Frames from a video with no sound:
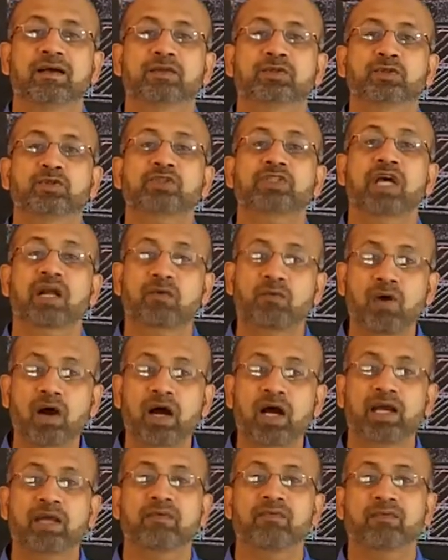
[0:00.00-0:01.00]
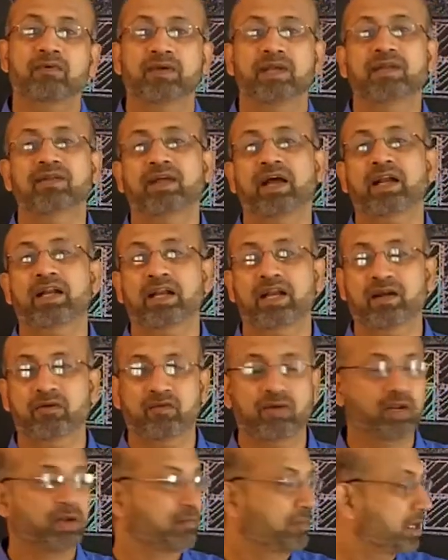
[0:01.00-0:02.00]
to survive in that
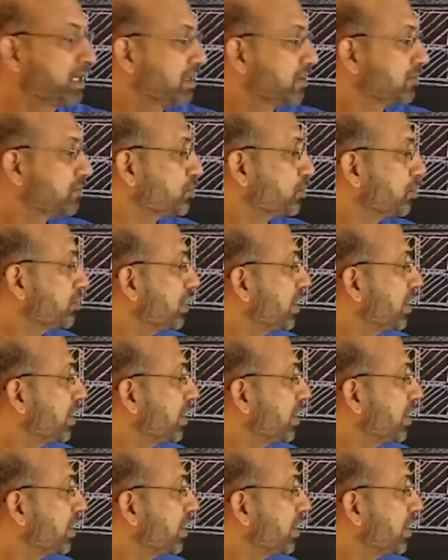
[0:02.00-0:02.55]
environment. So